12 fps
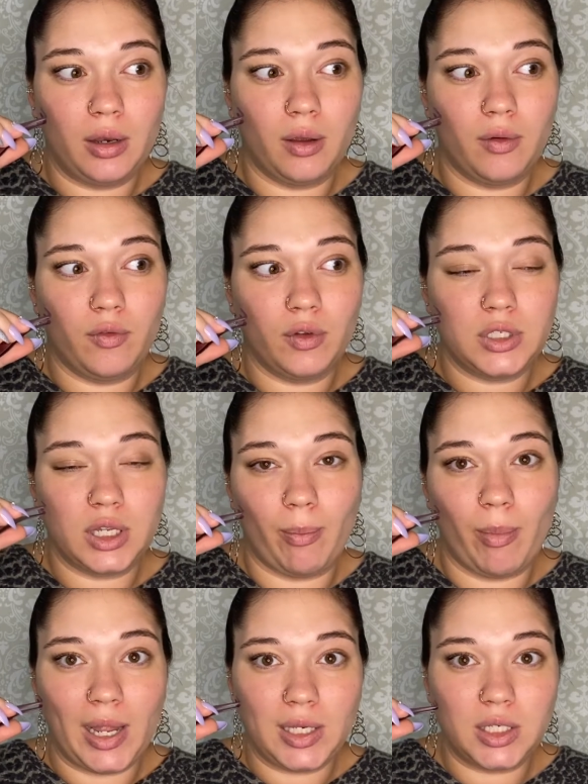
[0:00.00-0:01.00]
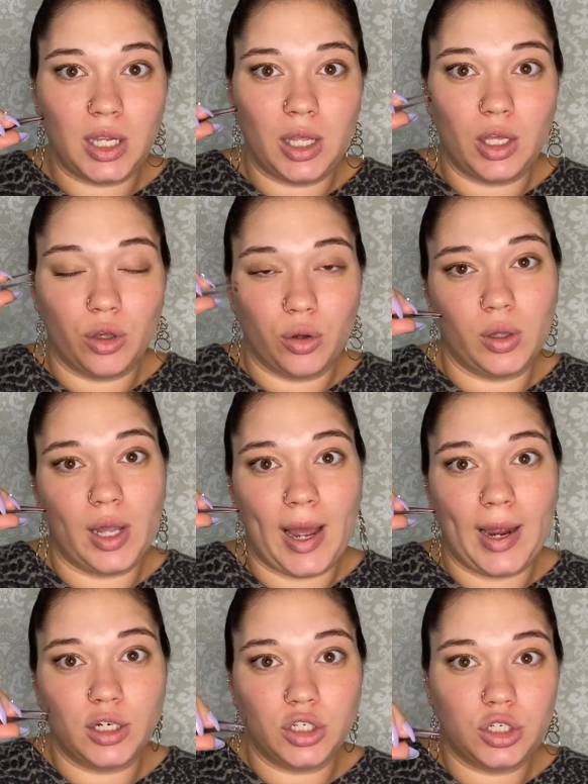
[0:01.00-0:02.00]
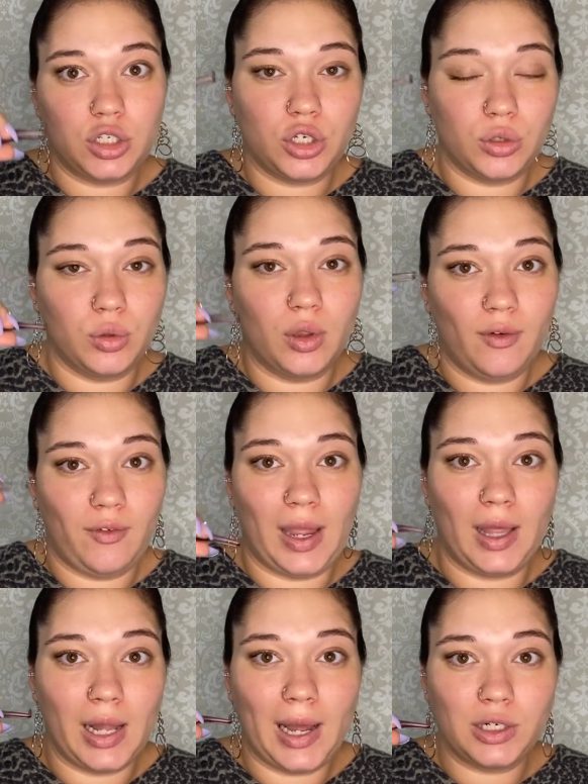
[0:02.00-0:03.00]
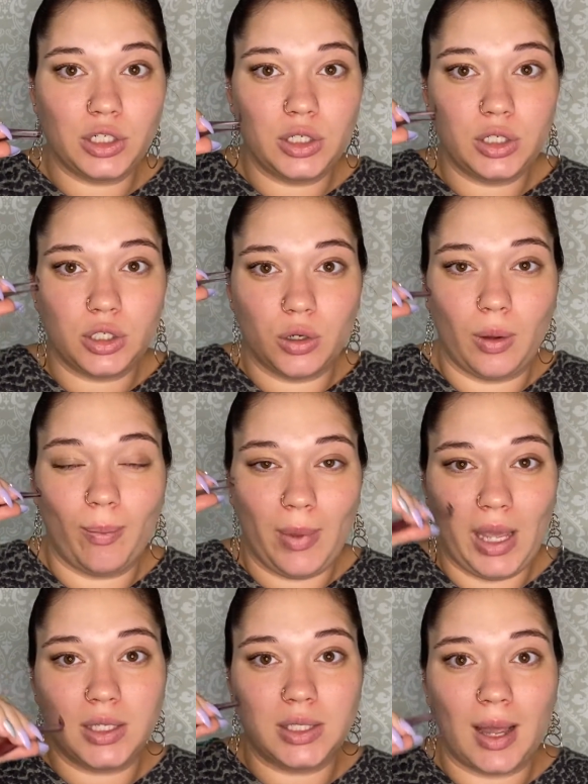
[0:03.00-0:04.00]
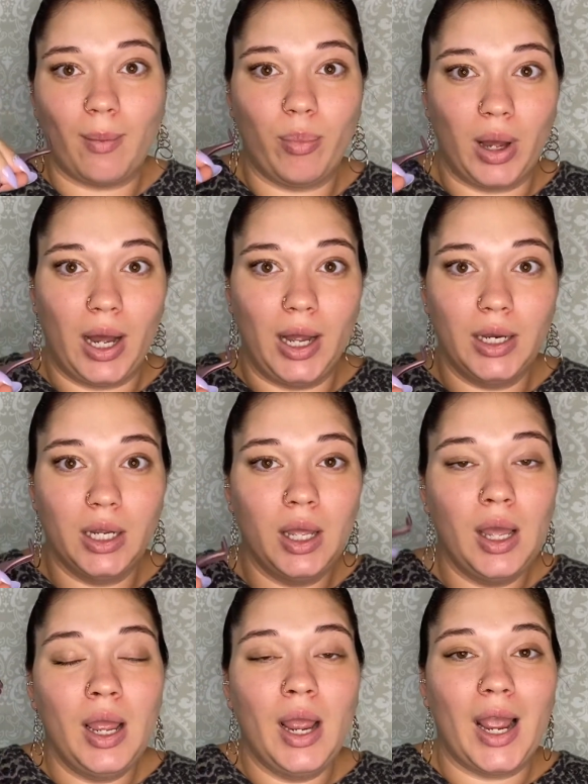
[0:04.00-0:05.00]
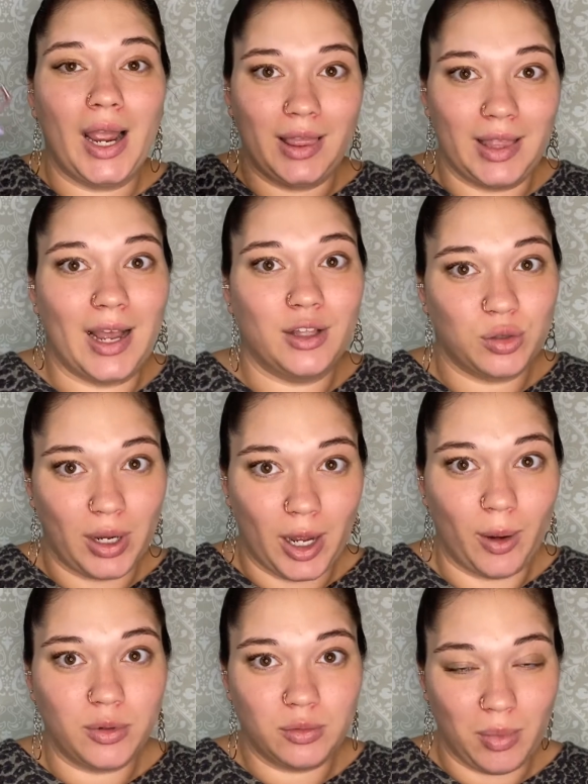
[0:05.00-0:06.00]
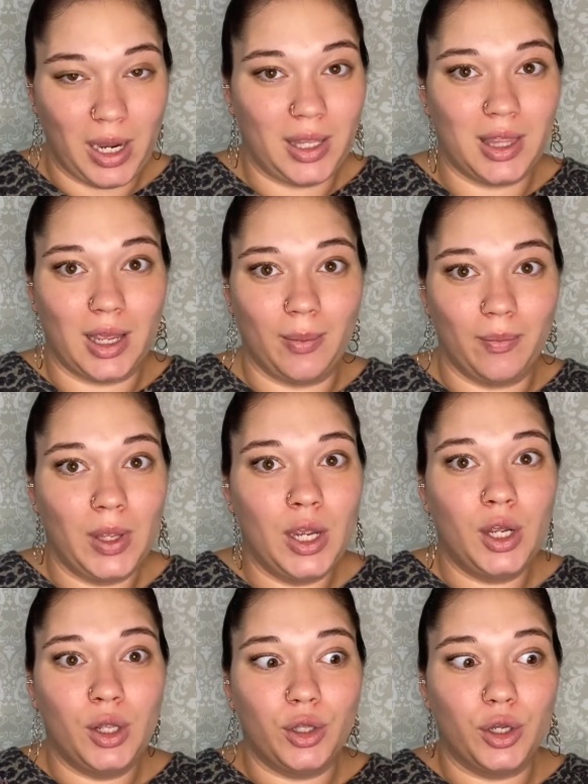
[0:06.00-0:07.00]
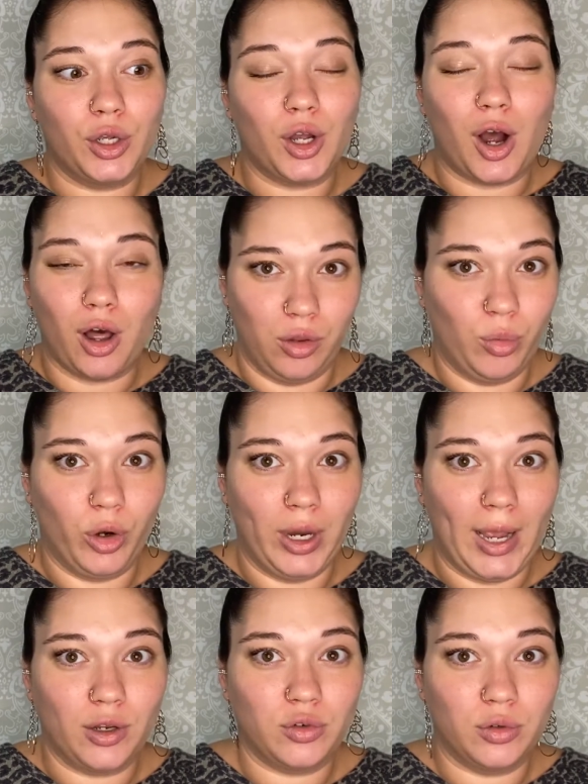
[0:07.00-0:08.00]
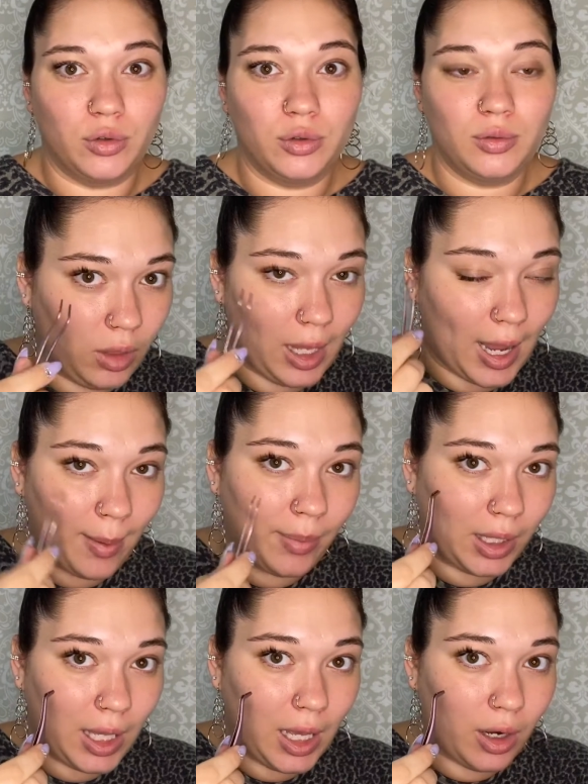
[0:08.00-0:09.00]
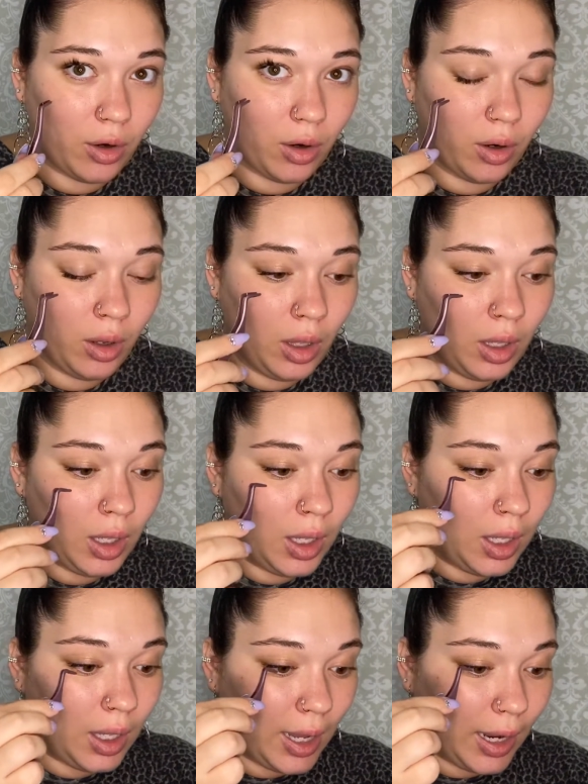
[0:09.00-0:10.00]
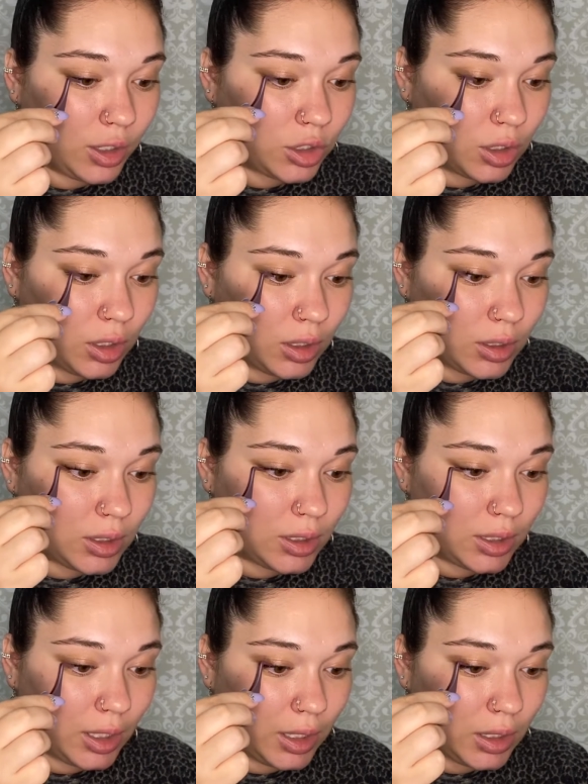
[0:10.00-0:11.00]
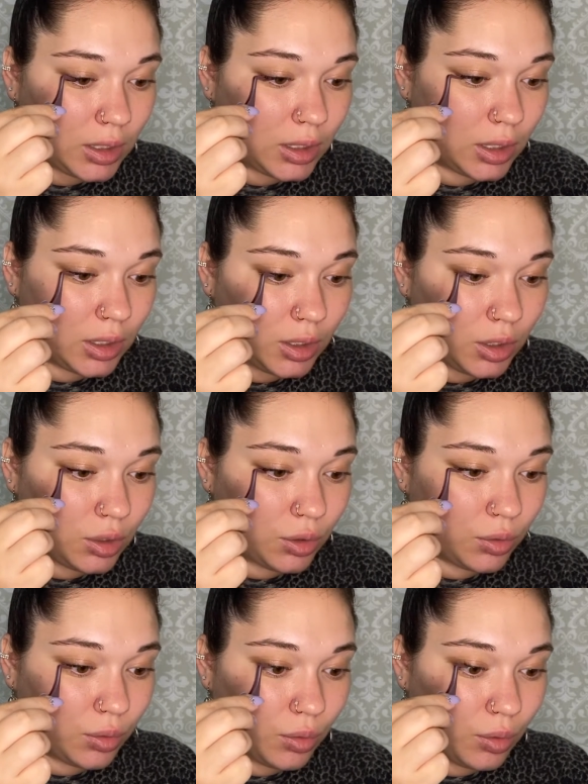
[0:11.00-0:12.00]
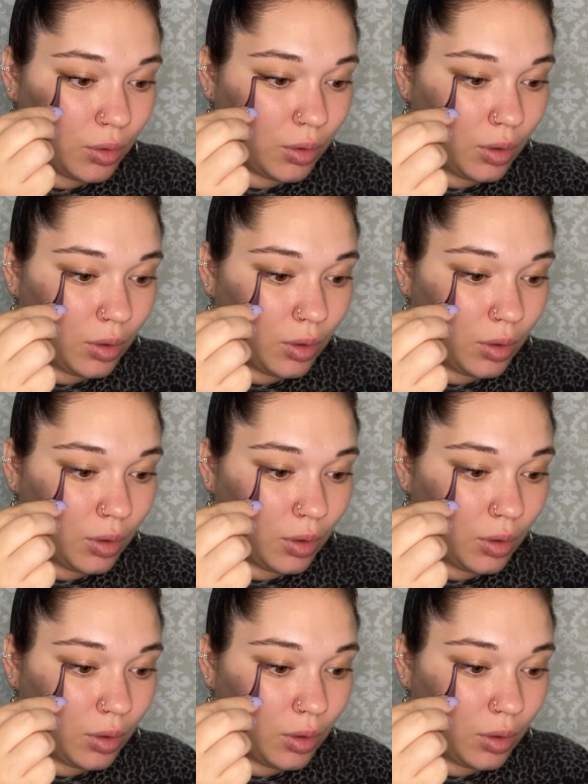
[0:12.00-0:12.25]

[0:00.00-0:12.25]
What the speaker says: of cementing your lash to the fake lashes, so it makes that bond, and that's what helps make them look all the more natural. The applicator actually sticks to